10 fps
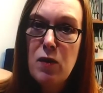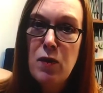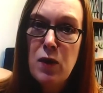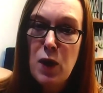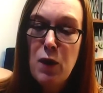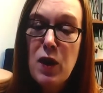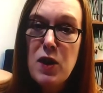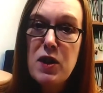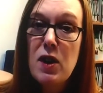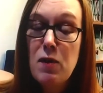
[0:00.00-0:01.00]
for the
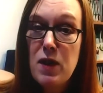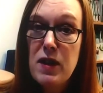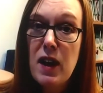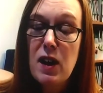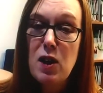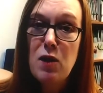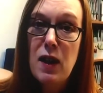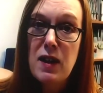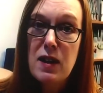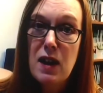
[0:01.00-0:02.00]
first and for the second
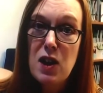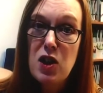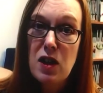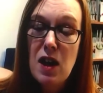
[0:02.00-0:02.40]
vaccination.